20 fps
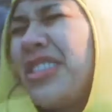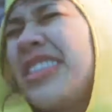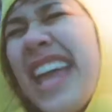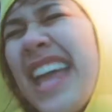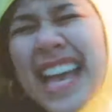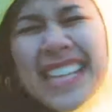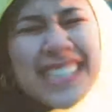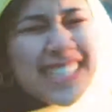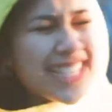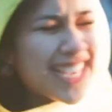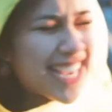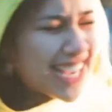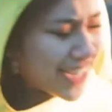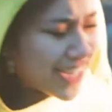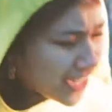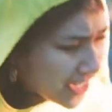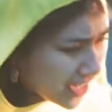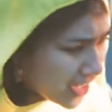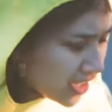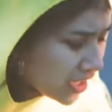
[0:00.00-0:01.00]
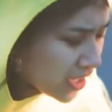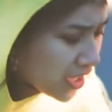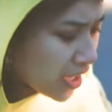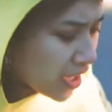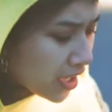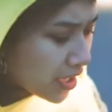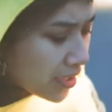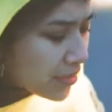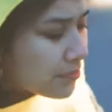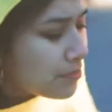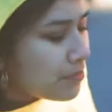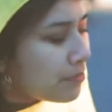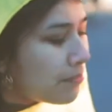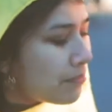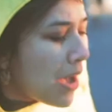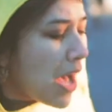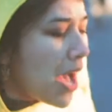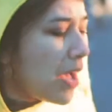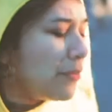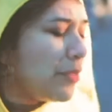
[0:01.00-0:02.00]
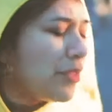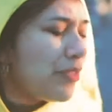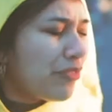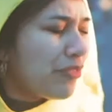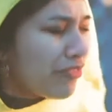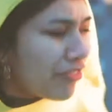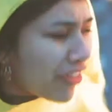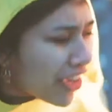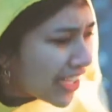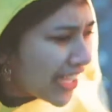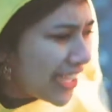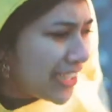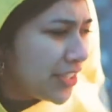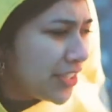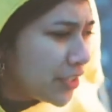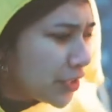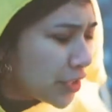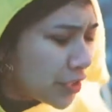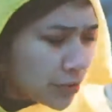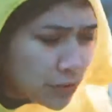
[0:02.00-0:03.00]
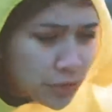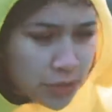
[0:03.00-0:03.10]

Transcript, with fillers: Oh, that's it. Mom, you fucking